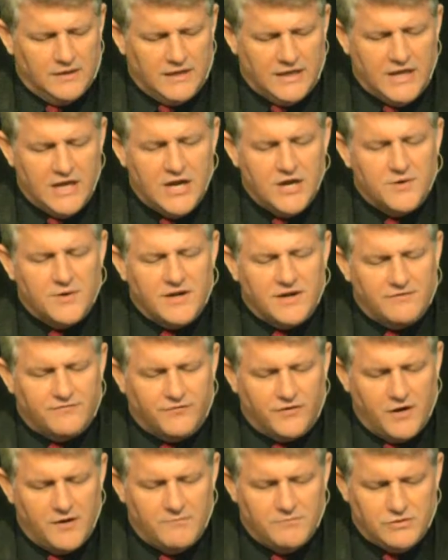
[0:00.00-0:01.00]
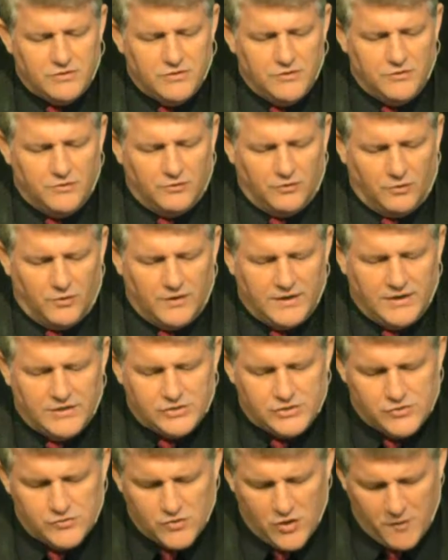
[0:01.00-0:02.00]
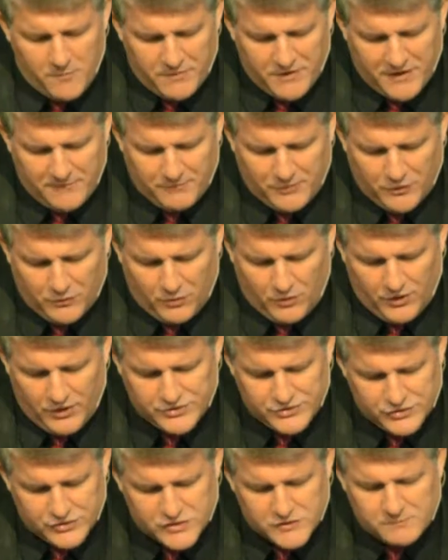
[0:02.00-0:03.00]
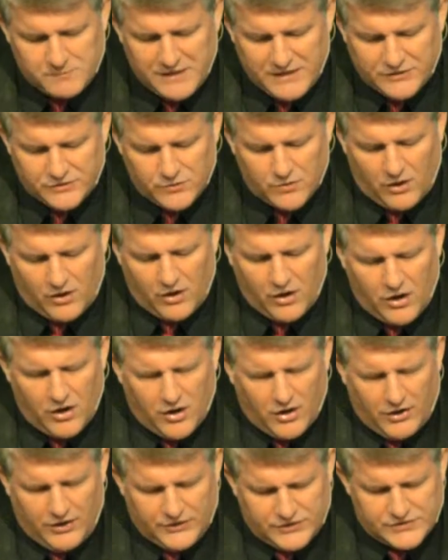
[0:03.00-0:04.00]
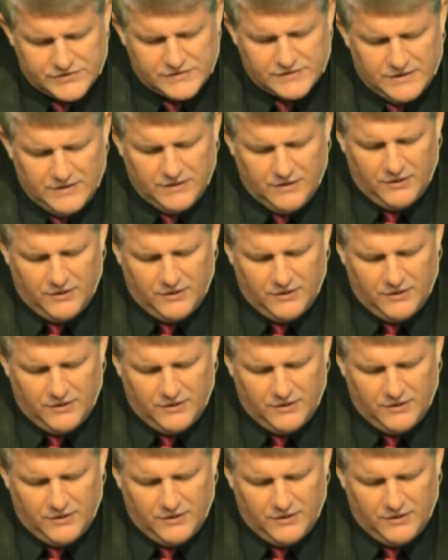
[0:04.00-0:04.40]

hearing from you, Lord, as you open up your words, you speak to our hearts.